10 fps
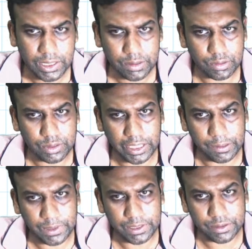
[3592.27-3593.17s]
So that
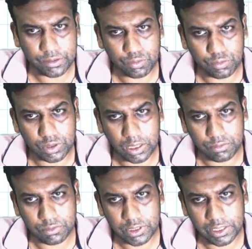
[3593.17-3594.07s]
means
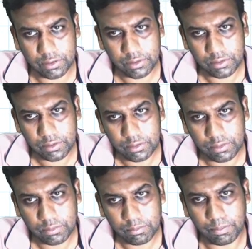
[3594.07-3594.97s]
2000
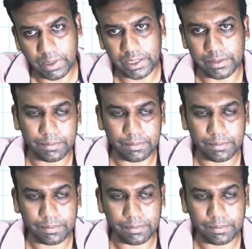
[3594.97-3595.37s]
pi.